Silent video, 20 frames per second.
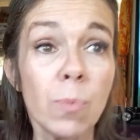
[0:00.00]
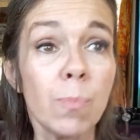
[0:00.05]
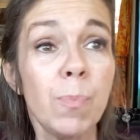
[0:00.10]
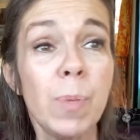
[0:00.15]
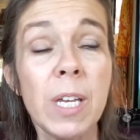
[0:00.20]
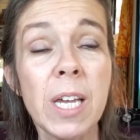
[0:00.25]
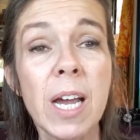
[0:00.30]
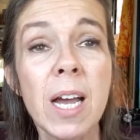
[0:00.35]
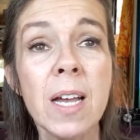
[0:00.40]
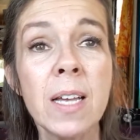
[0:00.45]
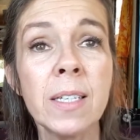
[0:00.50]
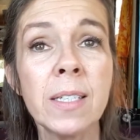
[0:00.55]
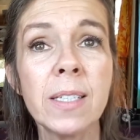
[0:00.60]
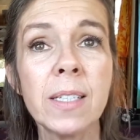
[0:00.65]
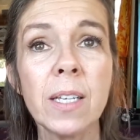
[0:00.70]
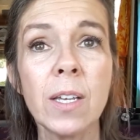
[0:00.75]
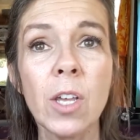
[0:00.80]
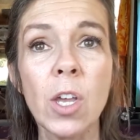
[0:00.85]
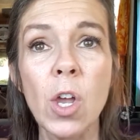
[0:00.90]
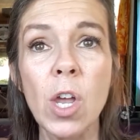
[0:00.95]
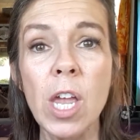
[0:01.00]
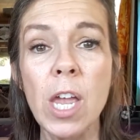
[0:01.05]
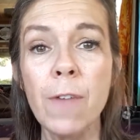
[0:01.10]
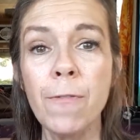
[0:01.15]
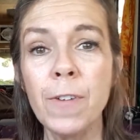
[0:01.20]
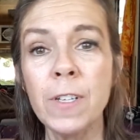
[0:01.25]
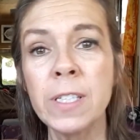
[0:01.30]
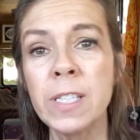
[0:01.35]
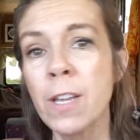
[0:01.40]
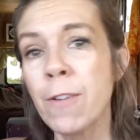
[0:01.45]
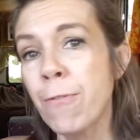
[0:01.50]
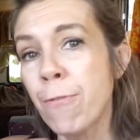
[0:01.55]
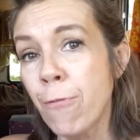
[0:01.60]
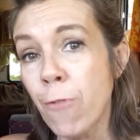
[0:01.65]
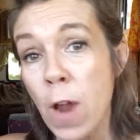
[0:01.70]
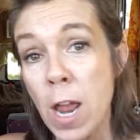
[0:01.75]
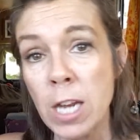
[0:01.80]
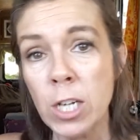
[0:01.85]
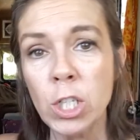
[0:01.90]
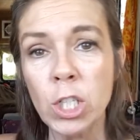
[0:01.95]
because if it's a
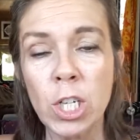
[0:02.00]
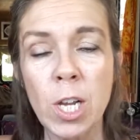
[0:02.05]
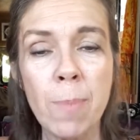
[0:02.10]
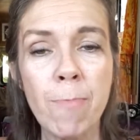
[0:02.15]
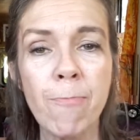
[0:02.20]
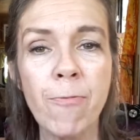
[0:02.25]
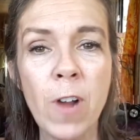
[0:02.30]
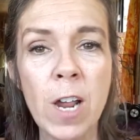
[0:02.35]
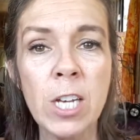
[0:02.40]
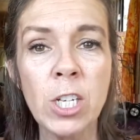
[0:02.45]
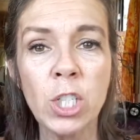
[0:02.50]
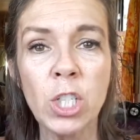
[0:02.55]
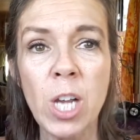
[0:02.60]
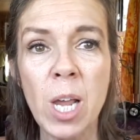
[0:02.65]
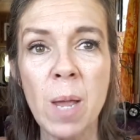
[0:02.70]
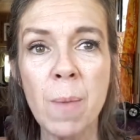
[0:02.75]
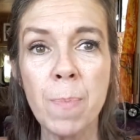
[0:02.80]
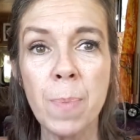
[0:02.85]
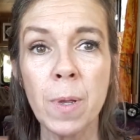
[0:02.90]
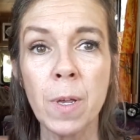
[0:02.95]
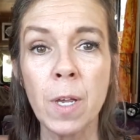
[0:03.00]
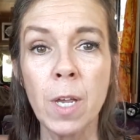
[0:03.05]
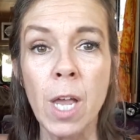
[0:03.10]
friendship,